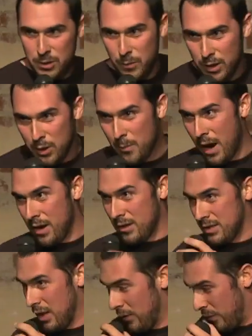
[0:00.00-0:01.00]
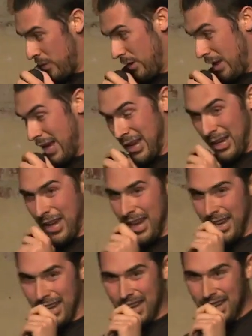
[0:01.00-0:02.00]
when you're by yourself and they're like,
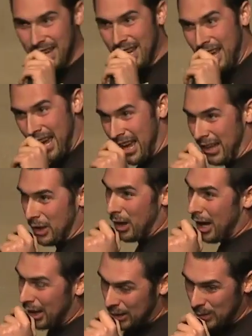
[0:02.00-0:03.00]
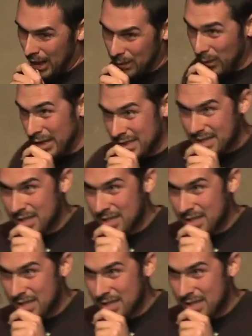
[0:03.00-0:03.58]
hey, you like racist